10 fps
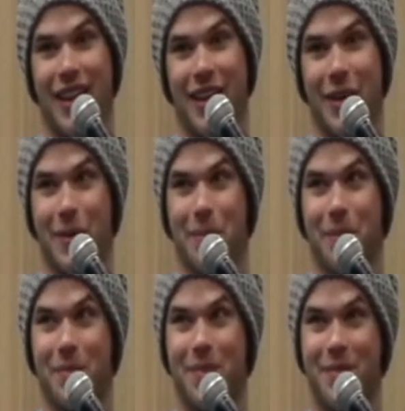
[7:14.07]

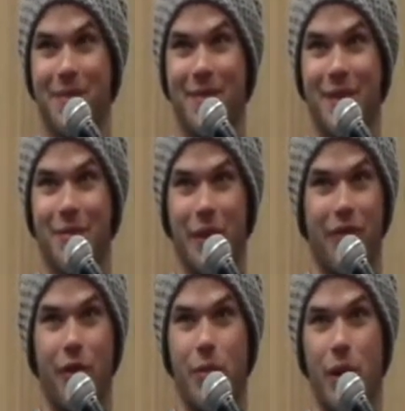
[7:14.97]
Um,
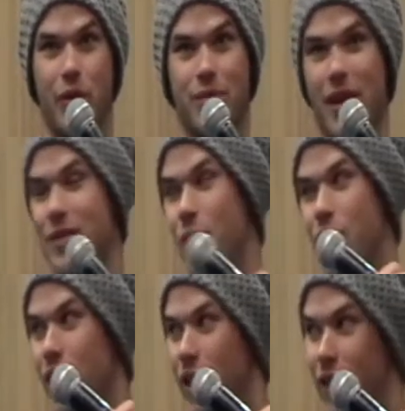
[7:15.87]
but football was my
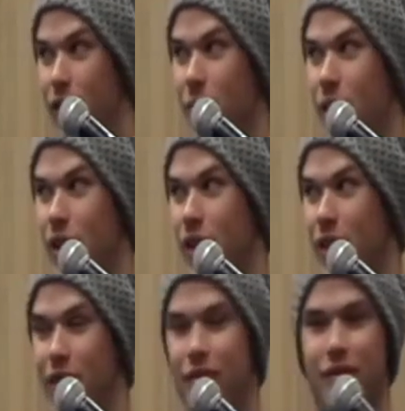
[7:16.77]
sport. I love football. I
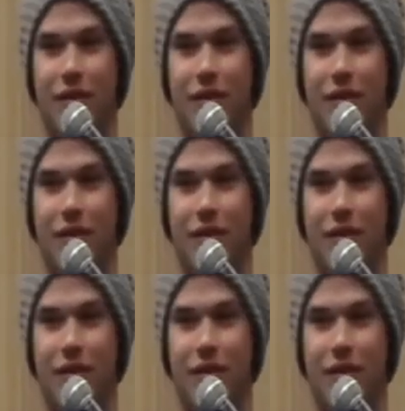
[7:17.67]
love,